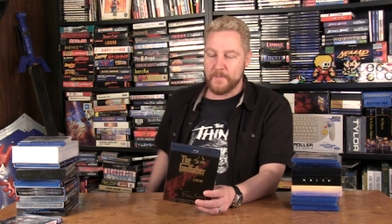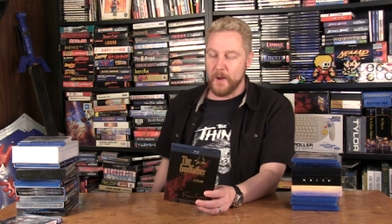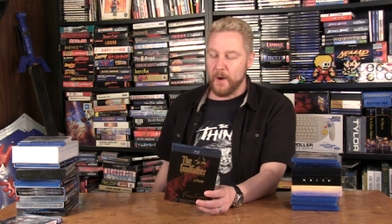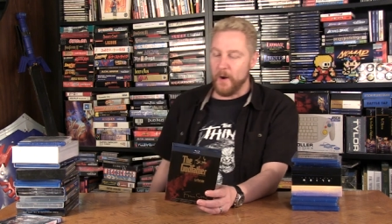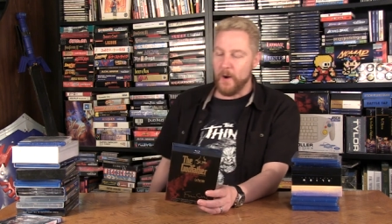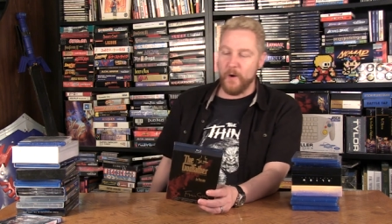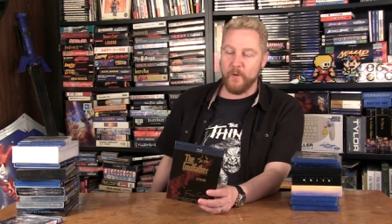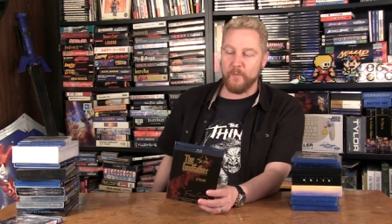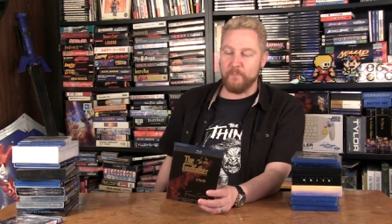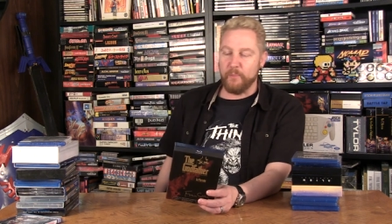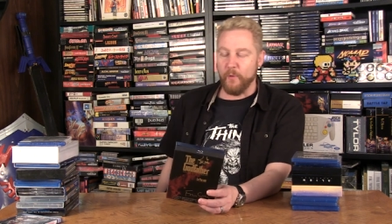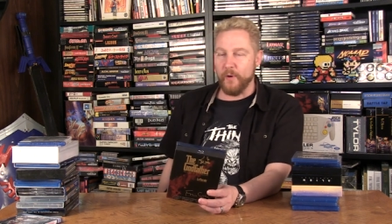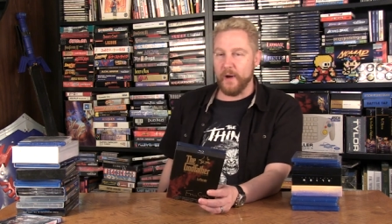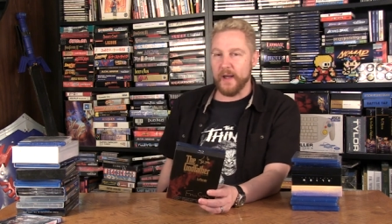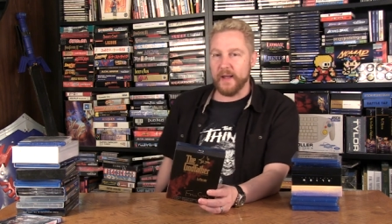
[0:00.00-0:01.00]
oh
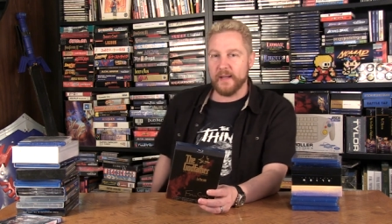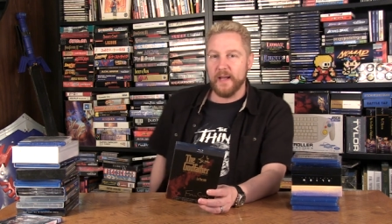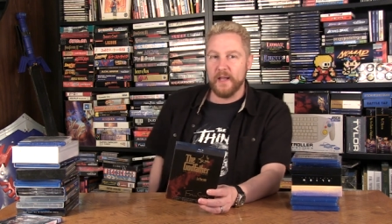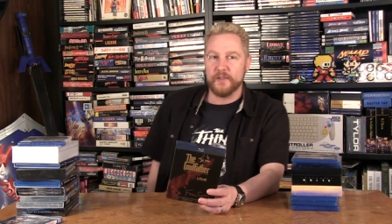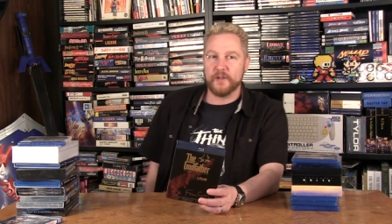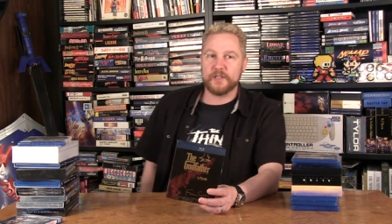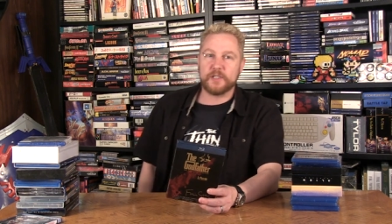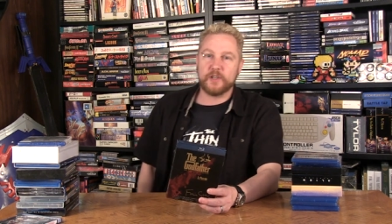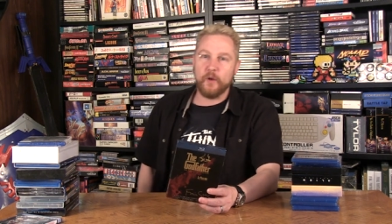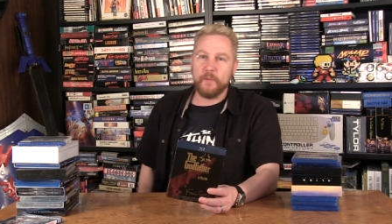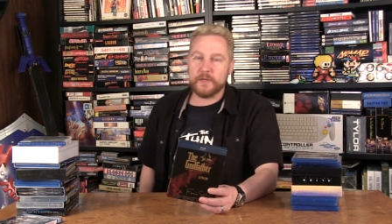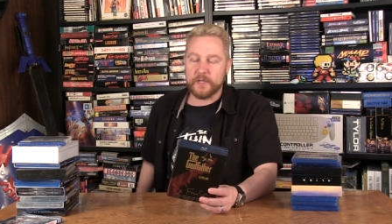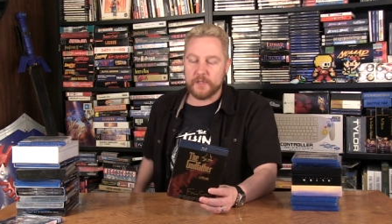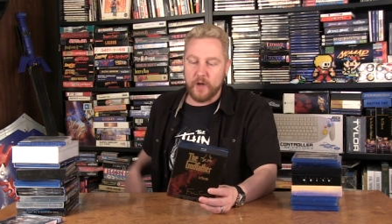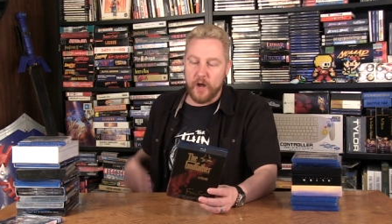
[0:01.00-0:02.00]
boy, there's so
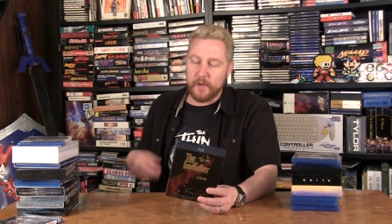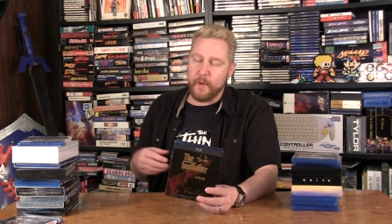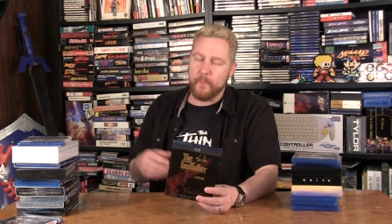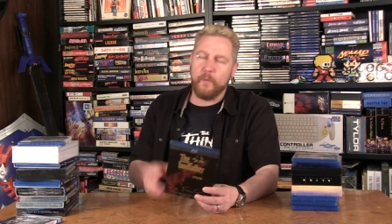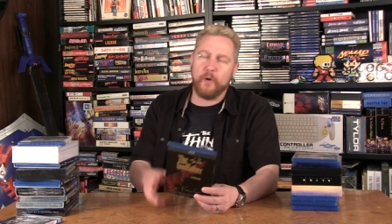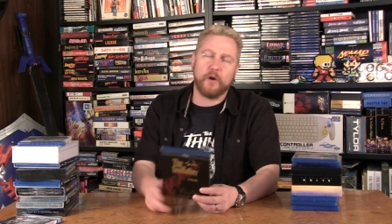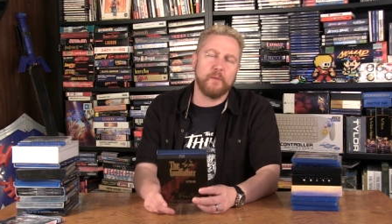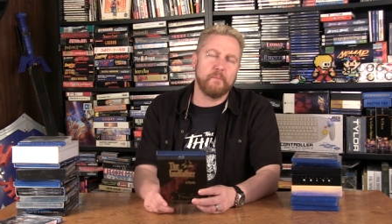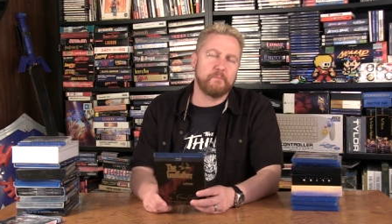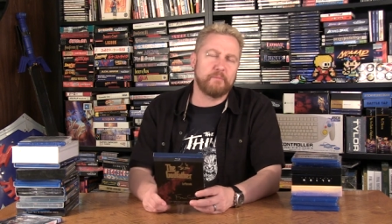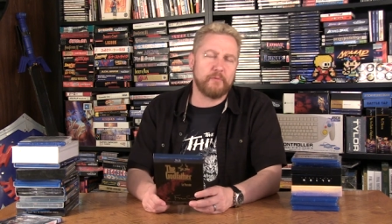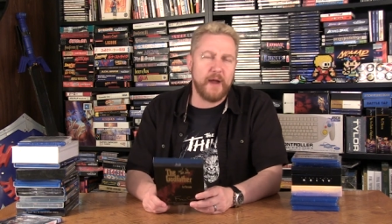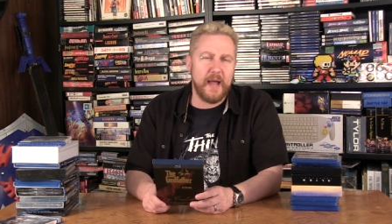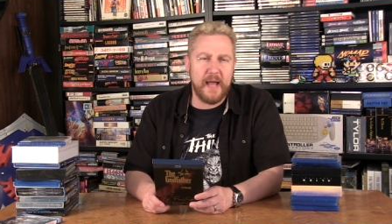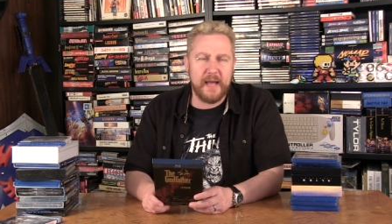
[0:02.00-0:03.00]
much to talk about. Marlon
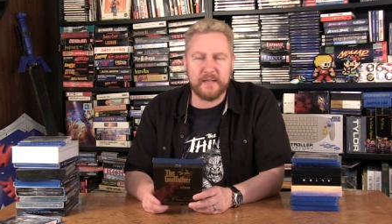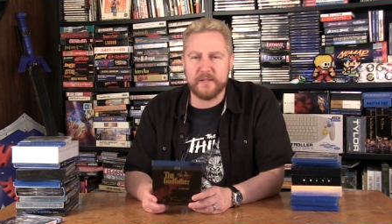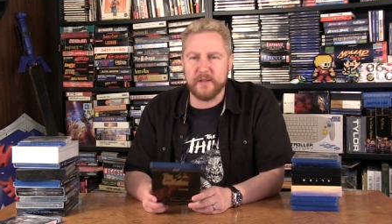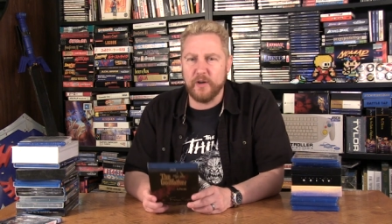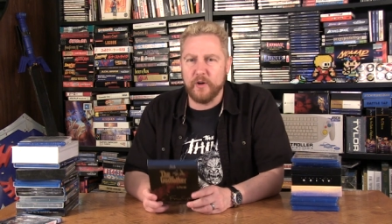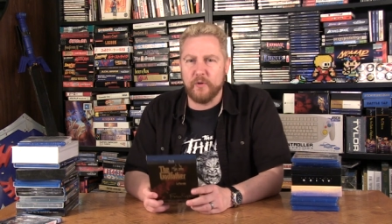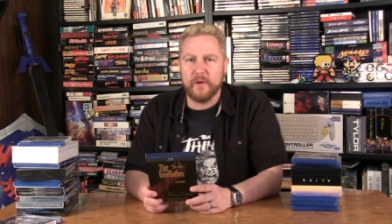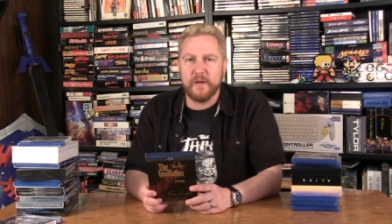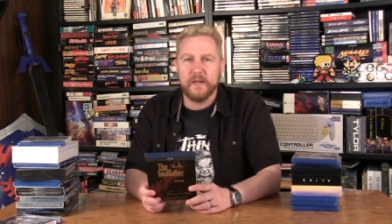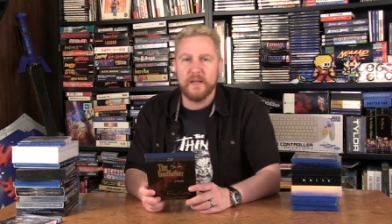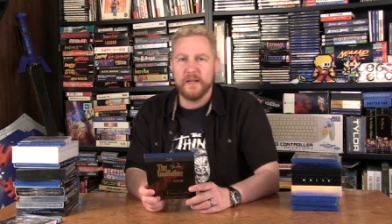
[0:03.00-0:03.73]
Brando